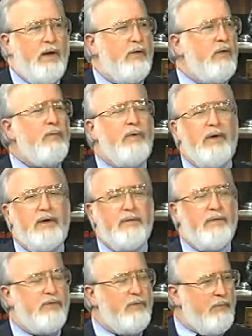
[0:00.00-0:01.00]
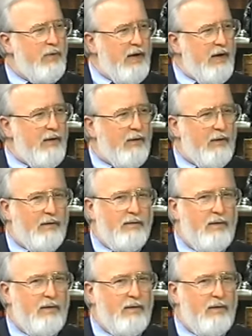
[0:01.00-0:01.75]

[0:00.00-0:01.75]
Could be an image of Baal,